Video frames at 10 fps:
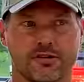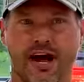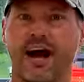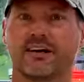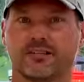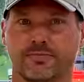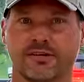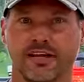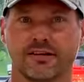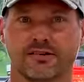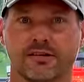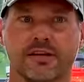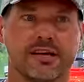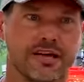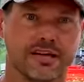the highest bid gets it
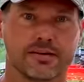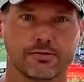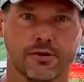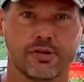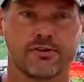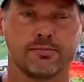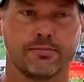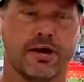and gets rid of it.